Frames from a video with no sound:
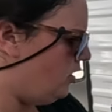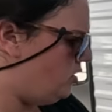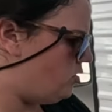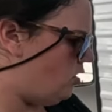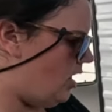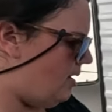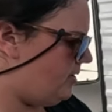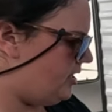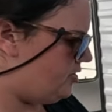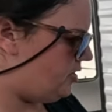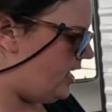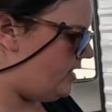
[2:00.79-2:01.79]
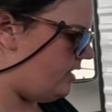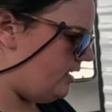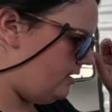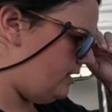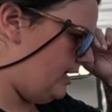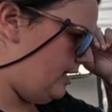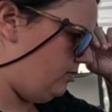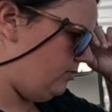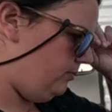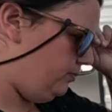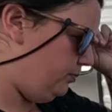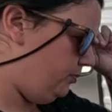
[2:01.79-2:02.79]
So I'm gonna drain this down
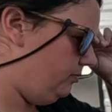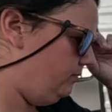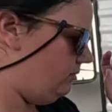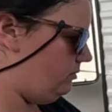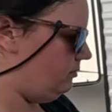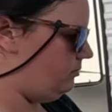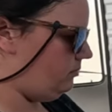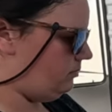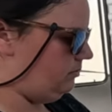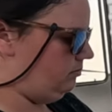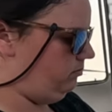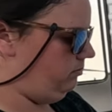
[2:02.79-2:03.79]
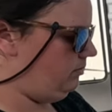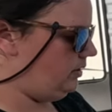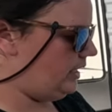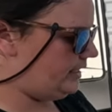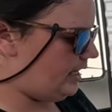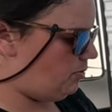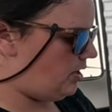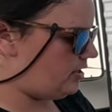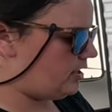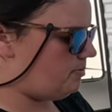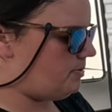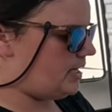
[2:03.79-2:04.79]
let that water
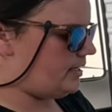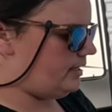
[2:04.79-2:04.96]
come out of